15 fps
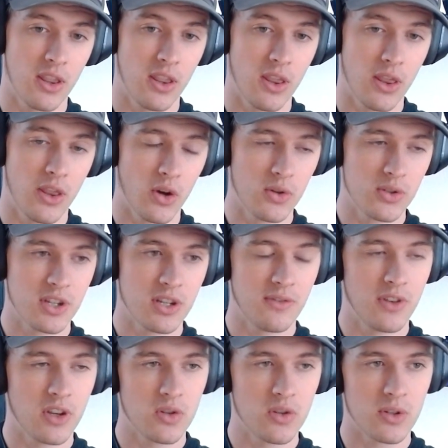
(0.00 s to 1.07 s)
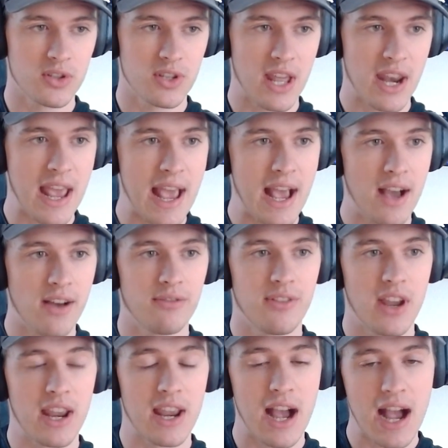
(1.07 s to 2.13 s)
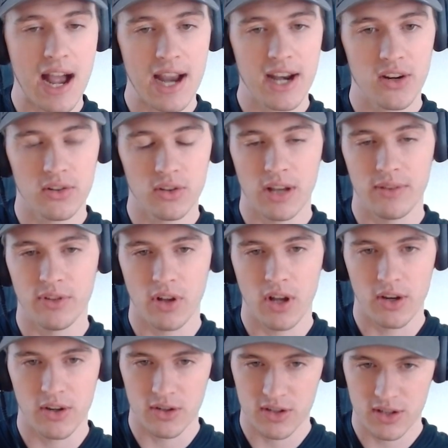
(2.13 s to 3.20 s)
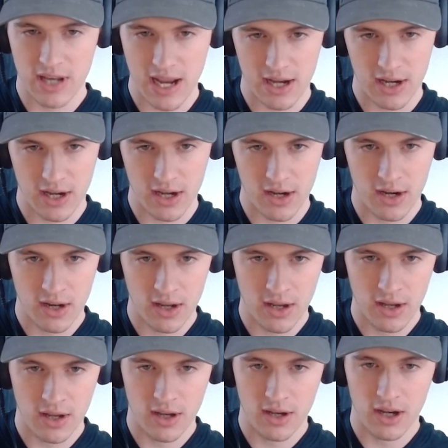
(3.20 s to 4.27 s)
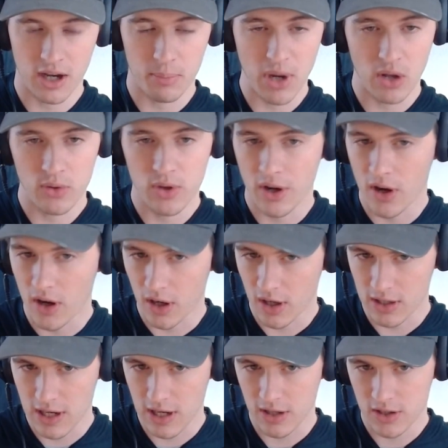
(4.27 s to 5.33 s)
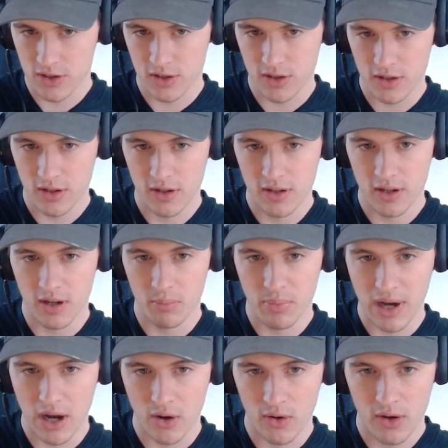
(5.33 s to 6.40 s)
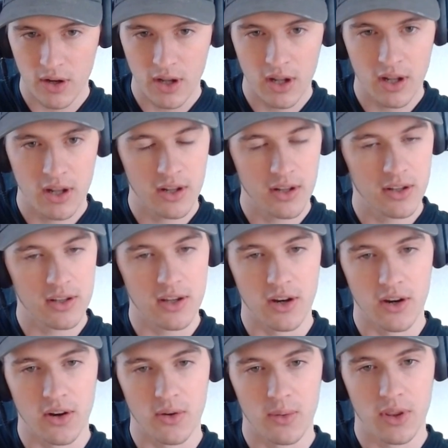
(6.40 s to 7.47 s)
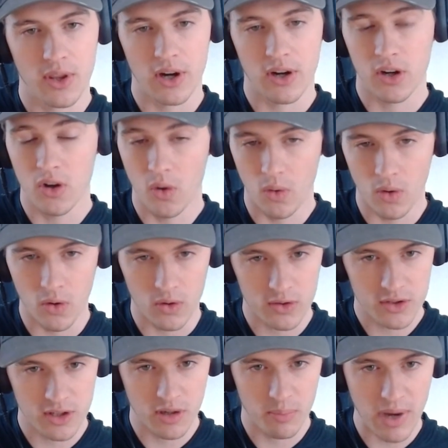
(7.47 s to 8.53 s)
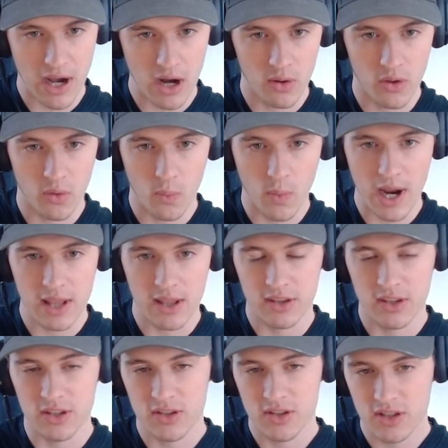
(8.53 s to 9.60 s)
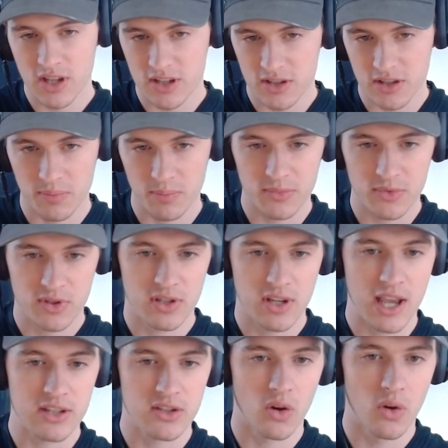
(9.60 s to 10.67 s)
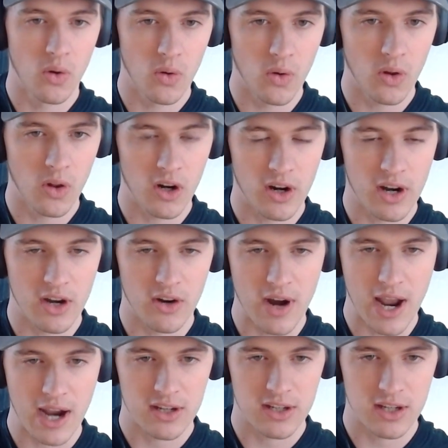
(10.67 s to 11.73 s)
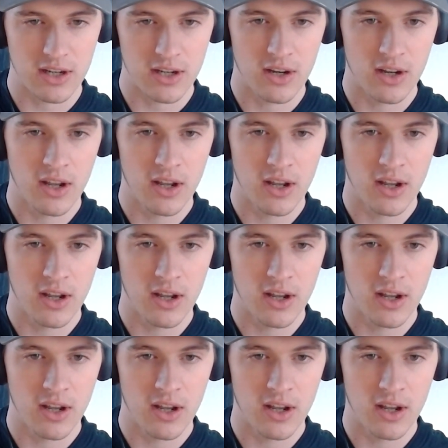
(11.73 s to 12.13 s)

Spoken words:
those individuals that have a higher level understanding about their architecture, about their goals, about the way that the systems as a whole are interacting.